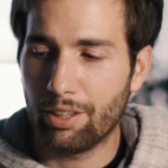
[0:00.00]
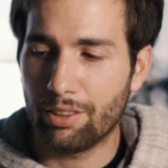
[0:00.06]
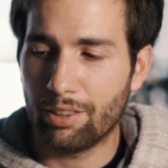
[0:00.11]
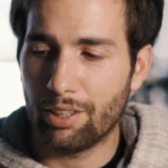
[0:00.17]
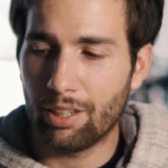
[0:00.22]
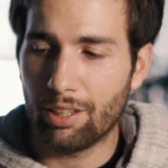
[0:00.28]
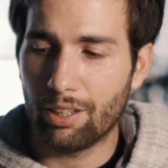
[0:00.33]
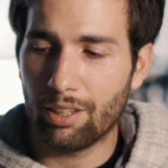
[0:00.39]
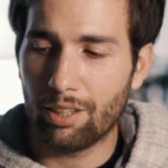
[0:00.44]

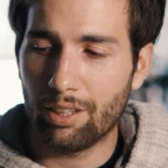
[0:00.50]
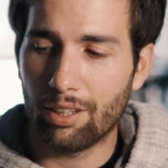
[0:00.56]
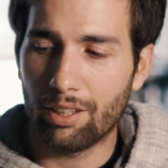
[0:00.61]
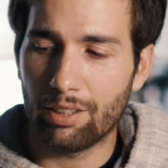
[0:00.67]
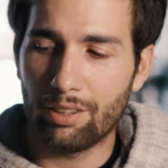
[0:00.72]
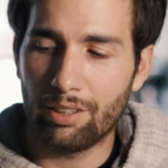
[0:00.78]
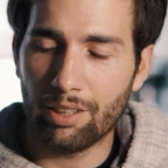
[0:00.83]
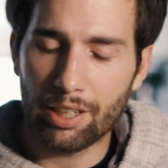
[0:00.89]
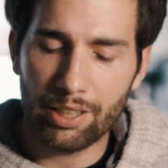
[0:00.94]

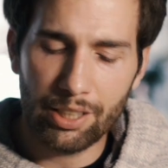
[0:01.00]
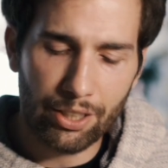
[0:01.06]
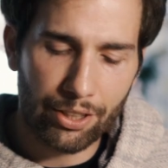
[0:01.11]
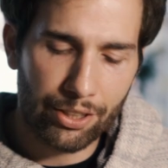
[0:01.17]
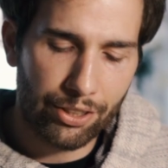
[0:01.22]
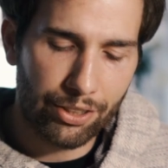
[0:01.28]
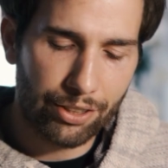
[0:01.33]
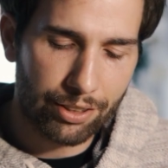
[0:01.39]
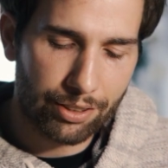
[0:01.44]
The idea
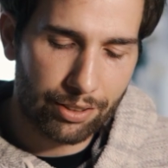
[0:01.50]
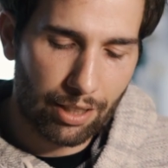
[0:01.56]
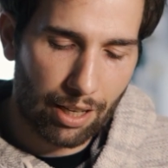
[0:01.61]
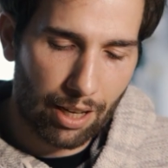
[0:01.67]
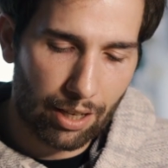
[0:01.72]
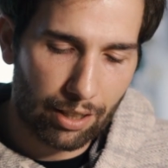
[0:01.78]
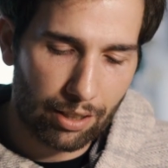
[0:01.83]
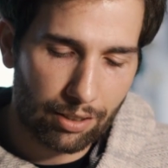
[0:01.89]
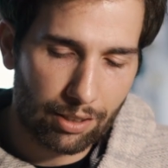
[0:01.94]
here is
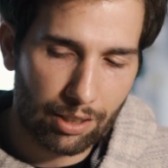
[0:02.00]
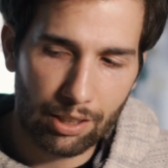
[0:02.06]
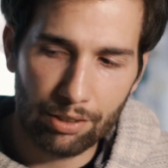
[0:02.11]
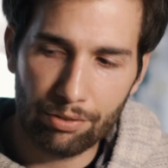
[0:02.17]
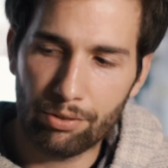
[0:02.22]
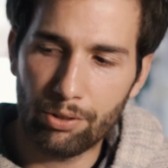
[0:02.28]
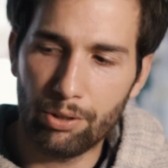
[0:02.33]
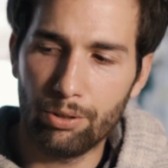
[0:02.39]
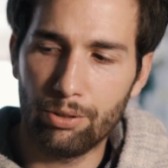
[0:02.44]
that
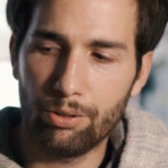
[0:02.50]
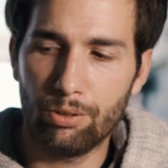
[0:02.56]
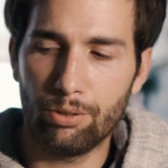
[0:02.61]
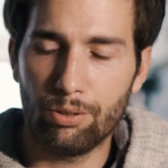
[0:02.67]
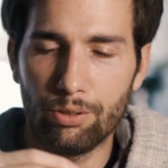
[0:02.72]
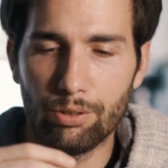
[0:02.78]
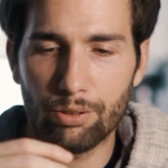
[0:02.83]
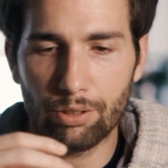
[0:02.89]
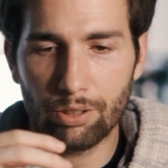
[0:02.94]
if
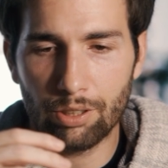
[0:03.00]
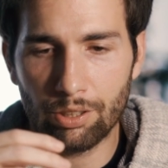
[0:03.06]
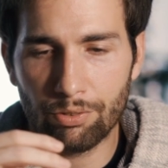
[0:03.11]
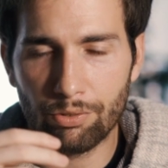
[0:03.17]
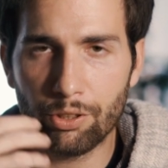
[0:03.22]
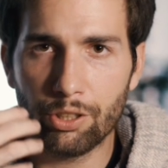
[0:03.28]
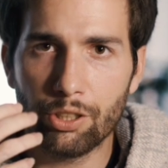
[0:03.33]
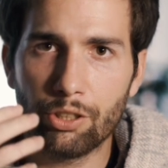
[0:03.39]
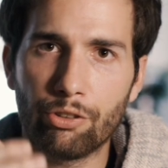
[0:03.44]
you
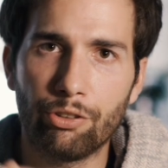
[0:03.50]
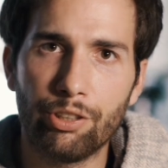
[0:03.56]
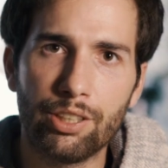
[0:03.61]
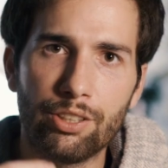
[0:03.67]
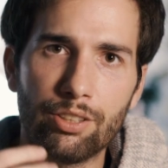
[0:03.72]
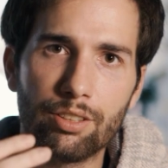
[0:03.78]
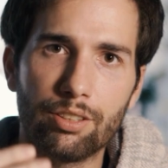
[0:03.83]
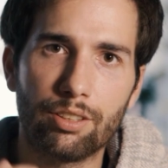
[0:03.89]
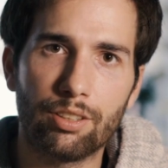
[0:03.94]

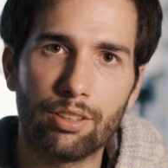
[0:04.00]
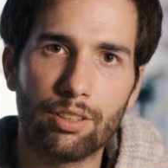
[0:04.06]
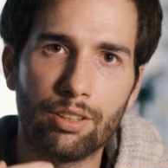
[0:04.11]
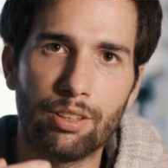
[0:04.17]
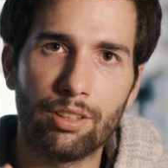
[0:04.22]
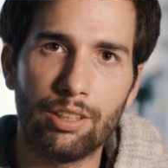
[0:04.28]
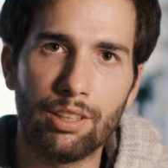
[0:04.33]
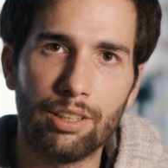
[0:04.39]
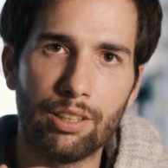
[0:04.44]
increase
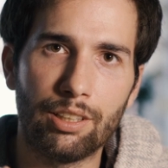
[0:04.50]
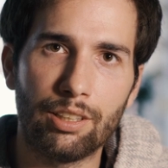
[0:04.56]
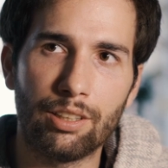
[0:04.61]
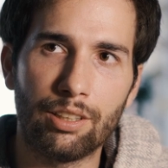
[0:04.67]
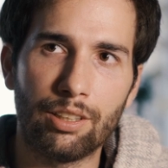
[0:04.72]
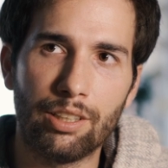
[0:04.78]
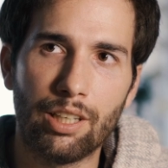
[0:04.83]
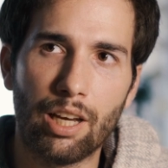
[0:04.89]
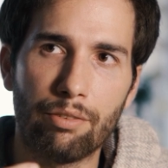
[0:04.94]

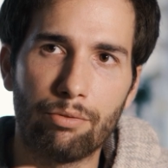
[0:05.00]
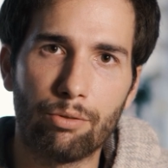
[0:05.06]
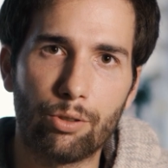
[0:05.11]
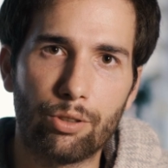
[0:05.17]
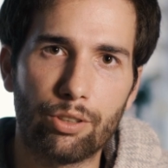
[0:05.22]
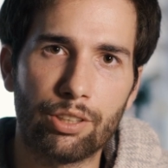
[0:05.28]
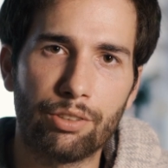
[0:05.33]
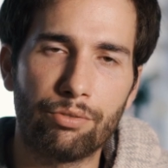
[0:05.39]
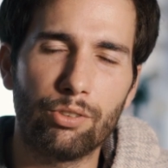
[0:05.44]
the
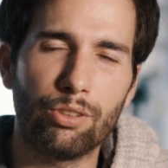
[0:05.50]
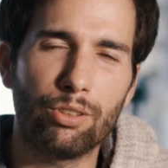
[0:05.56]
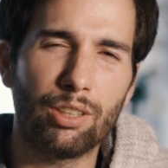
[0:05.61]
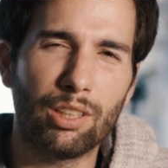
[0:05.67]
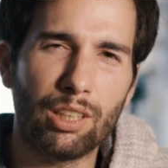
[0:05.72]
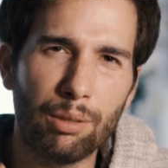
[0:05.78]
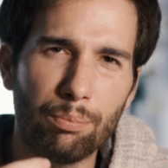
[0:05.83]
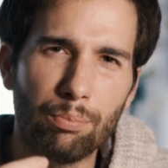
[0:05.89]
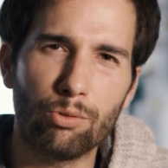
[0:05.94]
effort, if you
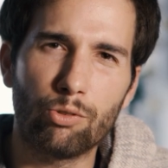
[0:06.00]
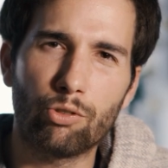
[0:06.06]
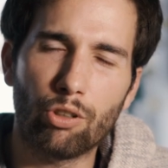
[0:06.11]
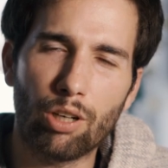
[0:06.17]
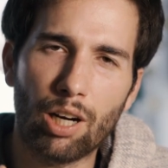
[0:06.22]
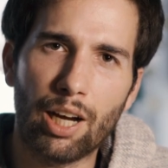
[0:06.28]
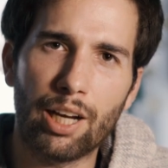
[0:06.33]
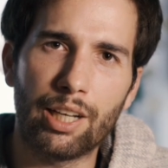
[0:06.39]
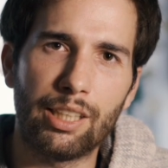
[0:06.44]
keep
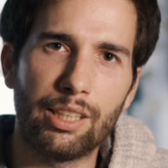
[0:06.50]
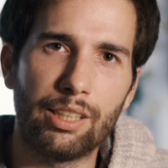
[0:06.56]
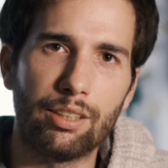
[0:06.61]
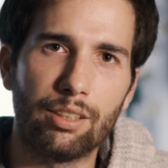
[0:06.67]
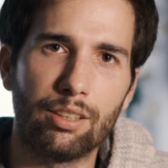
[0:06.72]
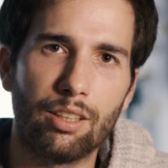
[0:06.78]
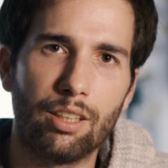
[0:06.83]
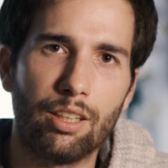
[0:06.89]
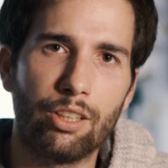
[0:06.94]

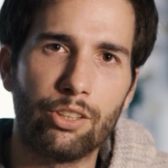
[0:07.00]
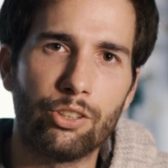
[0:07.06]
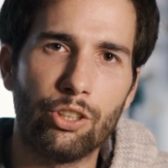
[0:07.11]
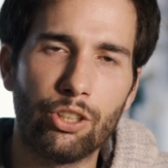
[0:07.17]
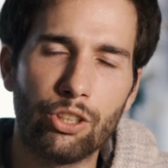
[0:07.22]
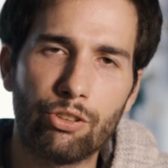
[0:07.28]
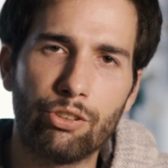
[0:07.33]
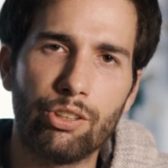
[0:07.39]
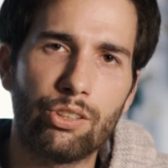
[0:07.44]
trying, you
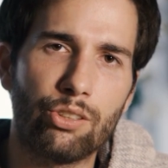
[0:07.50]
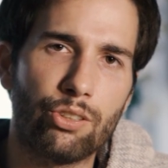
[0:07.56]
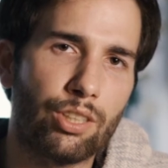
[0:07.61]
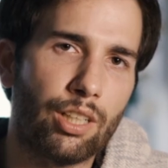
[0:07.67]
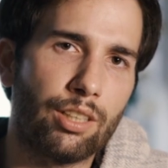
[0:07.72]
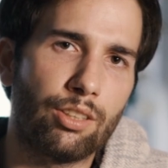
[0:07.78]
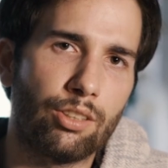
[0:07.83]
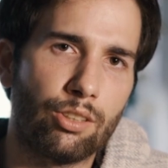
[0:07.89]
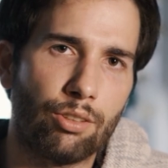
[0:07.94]
increase the
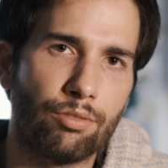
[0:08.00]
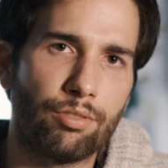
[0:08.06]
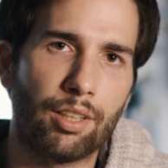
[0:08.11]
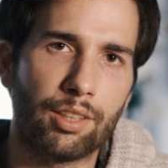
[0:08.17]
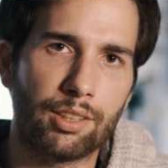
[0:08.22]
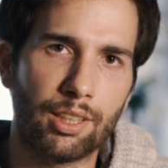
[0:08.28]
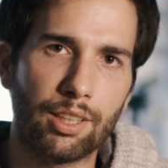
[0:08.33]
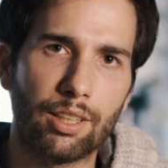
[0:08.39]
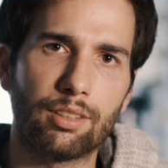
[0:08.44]
chances of
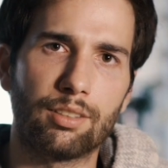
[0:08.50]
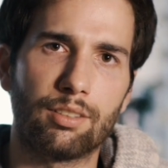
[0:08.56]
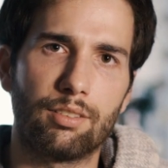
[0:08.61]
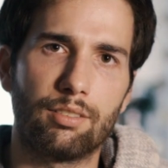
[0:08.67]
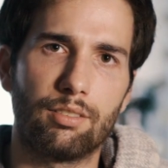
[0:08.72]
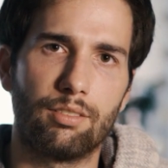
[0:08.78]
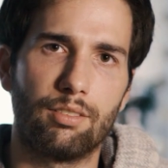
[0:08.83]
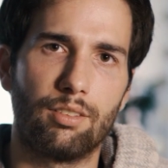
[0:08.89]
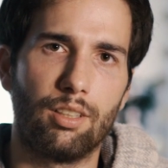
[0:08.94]

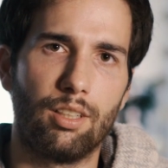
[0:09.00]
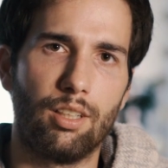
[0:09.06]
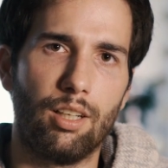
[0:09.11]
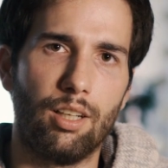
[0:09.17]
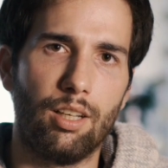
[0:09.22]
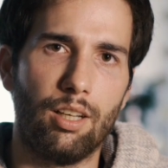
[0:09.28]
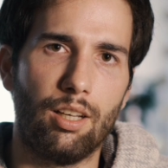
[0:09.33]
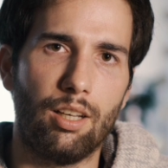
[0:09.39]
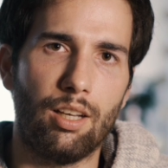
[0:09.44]
success.
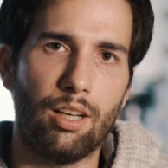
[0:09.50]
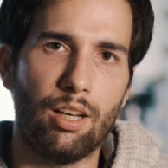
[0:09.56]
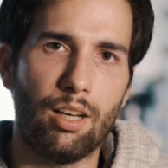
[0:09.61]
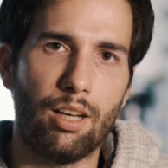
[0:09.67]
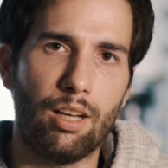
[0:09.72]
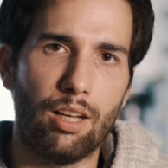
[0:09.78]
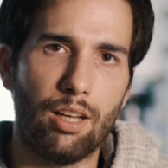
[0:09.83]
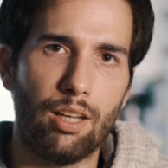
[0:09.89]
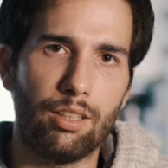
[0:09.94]

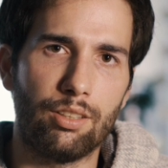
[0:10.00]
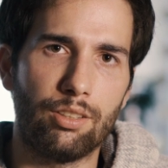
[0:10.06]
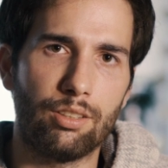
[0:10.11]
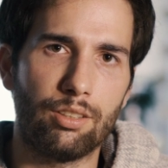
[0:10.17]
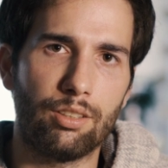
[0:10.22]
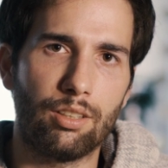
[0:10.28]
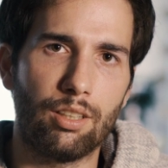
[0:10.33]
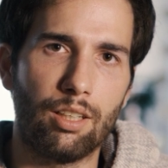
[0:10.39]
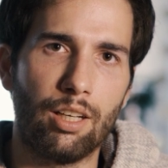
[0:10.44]

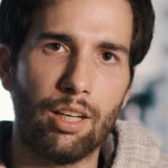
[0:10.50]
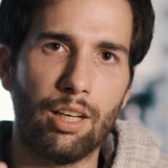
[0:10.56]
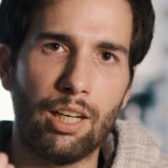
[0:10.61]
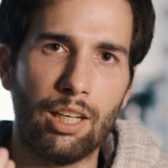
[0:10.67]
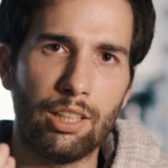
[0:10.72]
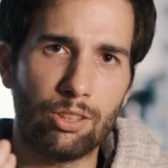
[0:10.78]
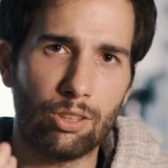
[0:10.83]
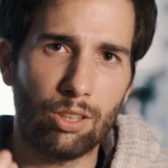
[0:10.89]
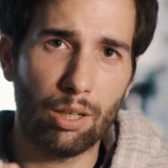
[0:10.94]
And
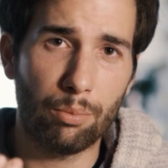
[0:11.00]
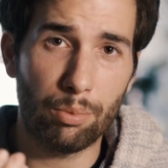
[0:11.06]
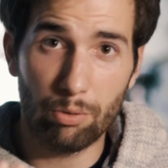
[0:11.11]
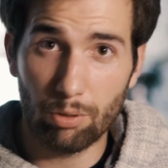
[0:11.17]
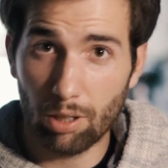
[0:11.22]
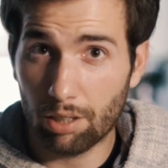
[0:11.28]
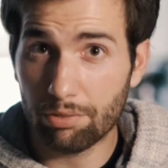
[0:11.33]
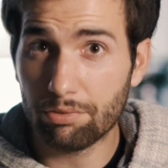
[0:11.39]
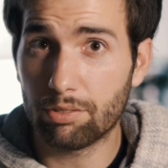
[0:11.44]
it's gonna be
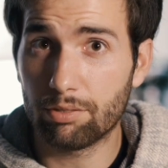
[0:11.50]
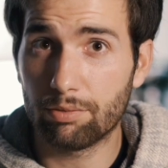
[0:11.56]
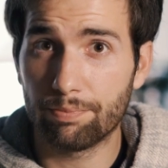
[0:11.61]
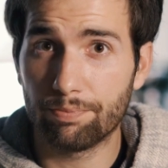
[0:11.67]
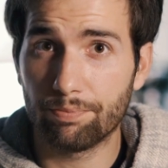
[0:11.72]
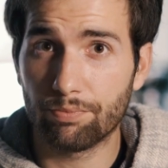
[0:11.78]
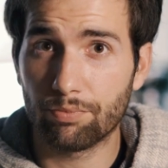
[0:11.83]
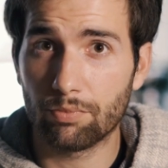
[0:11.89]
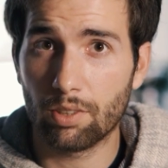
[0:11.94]
rough,
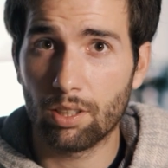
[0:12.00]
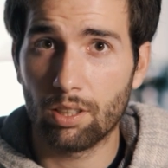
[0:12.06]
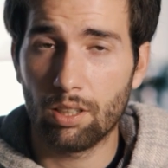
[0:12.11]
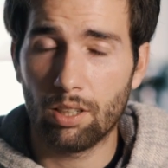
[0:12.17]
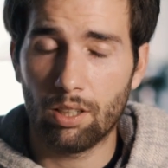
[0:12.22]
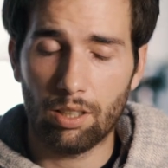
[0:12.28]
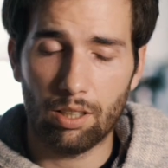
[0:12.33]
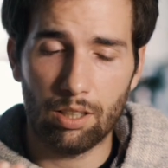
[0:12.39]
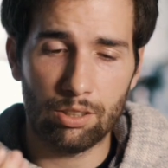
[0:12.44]

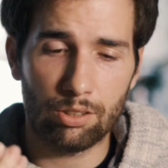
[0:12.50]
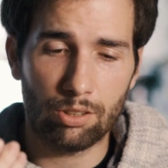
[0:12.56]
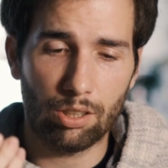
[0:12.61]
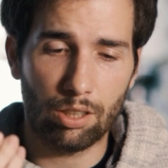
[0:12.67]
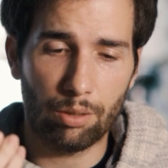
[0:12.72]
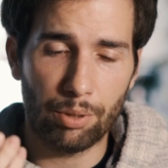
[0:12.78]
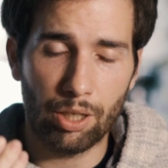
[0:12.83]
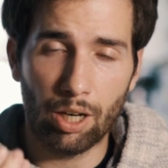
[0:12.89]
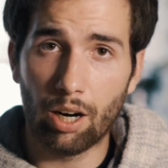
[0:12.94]
it's
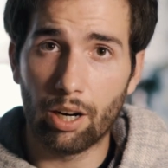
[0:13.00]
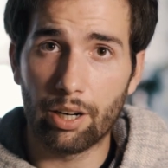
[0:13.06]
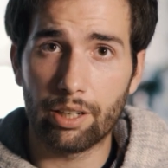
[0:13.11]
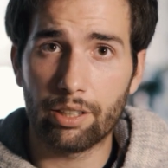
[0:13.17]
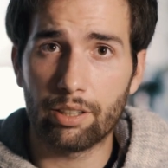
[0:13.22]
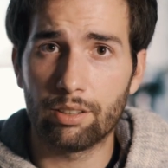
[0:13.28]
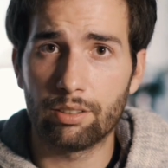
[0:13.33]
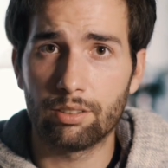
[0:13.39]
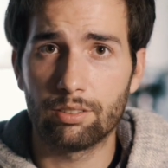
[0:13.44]
gonna be
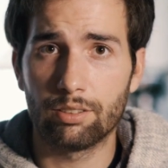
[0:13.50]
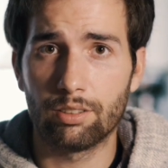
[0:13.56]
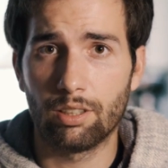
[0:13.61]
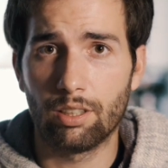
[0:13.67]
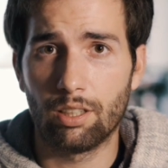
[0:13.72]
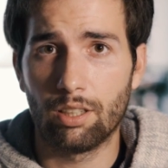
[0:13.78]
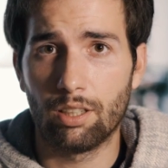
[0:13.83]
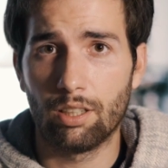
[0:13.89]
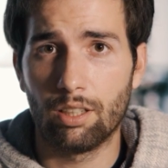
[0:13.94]
hard,
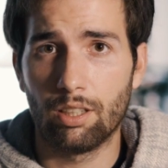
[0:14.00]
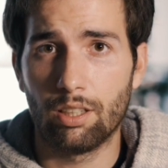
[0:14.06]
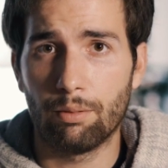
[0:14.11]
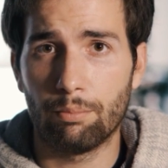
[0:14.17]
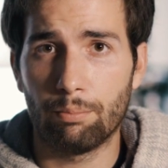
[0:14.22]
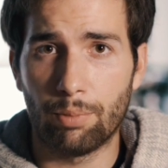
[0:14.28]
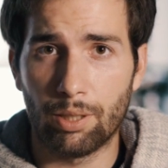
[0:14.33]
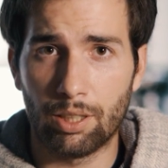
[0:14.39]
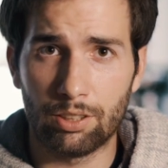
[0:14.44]

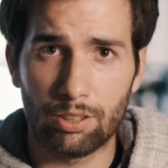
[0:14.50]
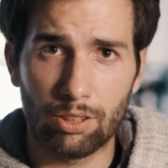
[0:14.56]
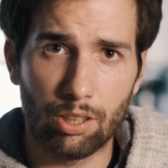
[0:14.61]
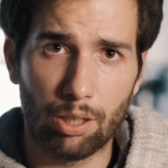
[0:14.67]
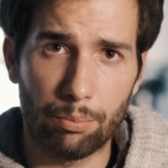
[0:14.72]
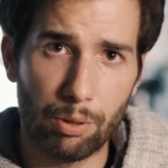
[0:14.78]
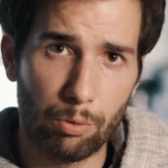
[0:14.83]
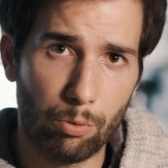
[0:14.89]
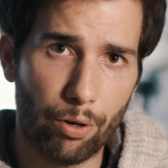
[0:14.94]
but it's
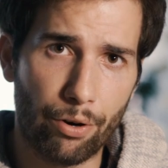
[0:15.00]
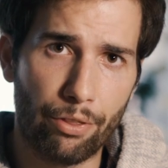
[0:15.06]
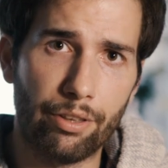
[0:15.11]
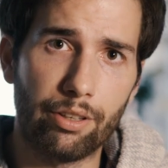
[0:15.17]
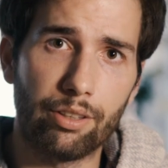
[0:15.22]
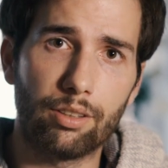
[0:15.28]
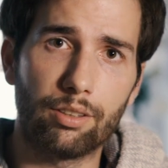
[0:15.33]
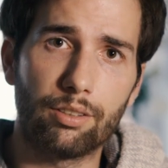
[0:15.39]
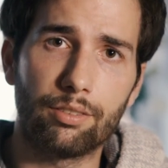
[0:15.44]
gonna be worth
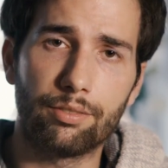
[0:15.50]
it.